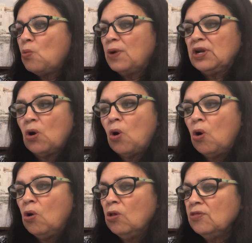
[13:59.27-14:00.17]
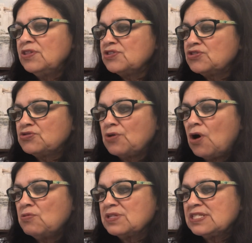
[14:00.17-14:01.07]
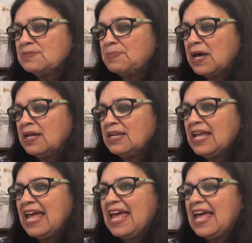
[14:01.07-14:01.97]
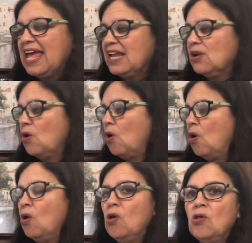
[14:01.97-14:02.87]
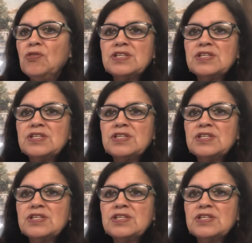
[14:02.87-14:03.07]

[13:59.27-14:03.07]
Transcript: when all the straw was spun and all the